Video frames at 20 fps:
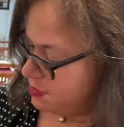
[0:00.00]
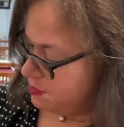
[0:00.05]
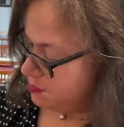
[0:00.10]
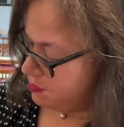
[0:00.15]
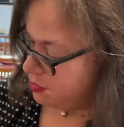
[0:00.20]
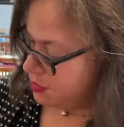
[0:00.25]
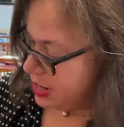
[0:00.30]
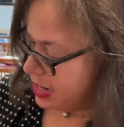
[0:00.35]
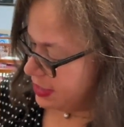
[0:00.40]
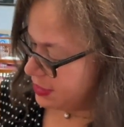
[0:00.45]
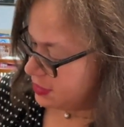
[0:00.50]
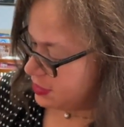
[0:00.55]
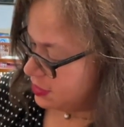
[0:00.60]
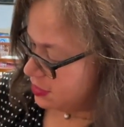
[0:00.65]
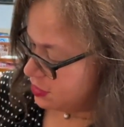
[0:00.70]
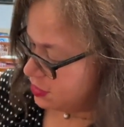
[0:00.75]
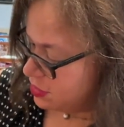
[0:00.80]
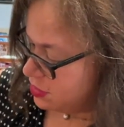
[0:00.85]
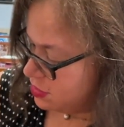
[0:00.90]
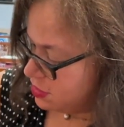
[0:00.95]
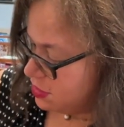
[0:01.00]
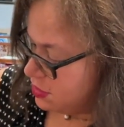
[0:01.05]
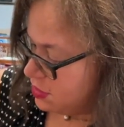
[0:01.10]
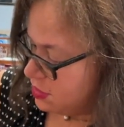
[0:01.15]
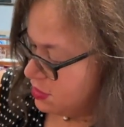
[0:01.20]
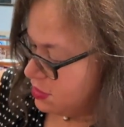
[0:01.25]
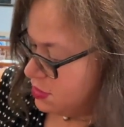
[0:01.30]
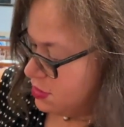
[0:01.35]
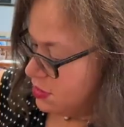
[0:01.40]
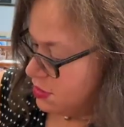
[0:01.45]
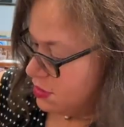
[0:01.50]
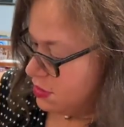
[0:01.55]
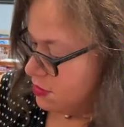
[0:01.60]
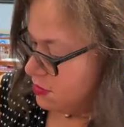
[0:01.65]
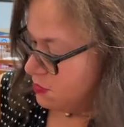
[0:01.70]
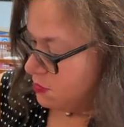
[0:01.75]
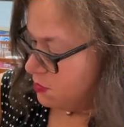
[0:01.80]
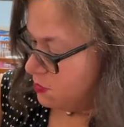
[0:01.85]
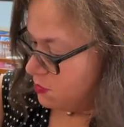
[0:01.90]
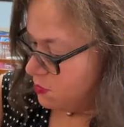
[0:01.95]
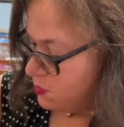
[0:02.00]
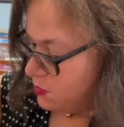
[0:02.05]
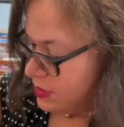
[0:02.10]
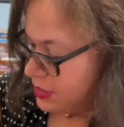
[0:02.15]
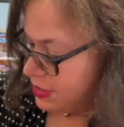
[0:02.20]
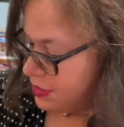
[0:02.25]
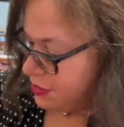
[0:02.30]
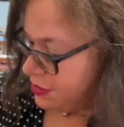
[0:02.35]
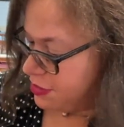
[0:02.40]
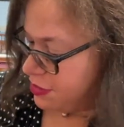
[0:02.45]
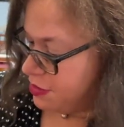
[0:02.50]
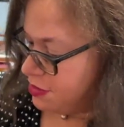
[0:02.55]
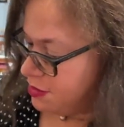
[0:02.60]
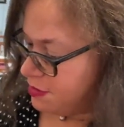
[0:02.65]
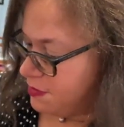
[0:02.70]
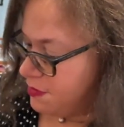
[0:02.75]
practice with